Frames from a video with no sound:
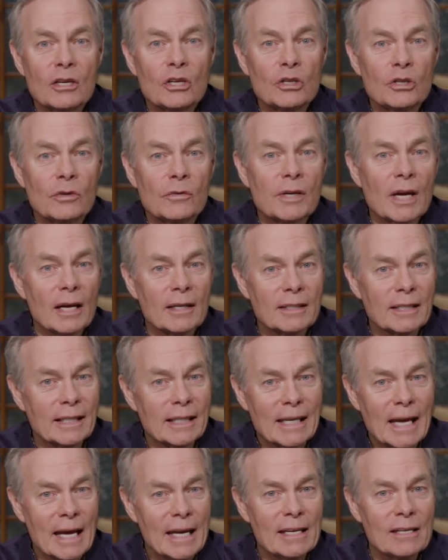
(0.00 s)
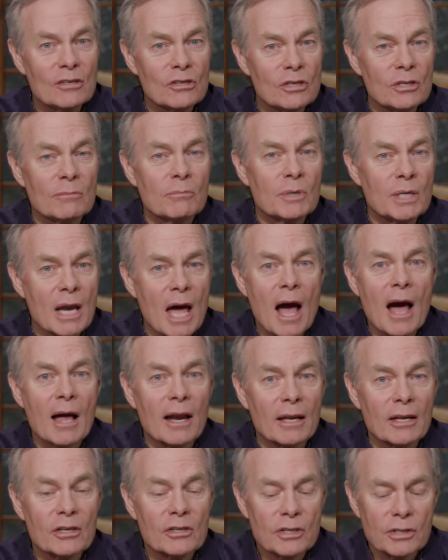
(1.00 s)
You've got to gain some
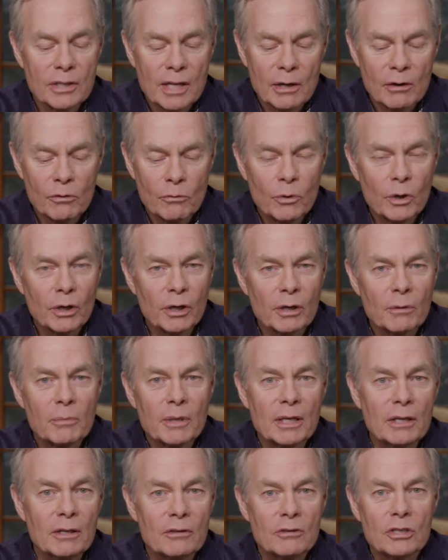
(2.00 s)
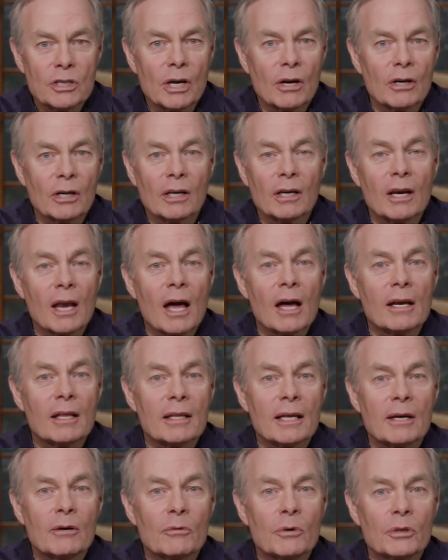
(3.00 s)
knowledge, and that we're going to be sharing a lot of
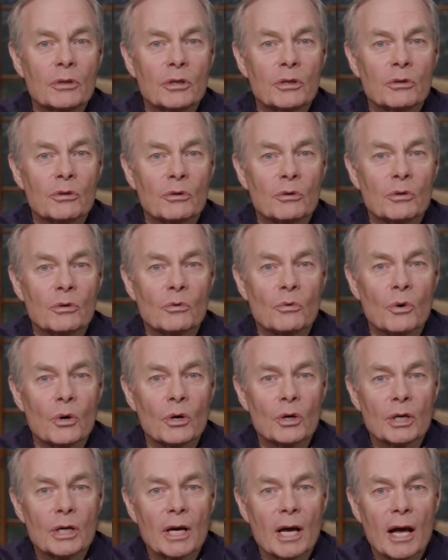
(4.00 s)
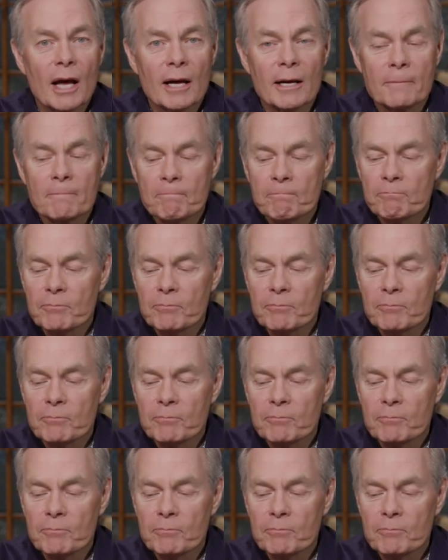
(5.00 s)
that with you through the Word of God.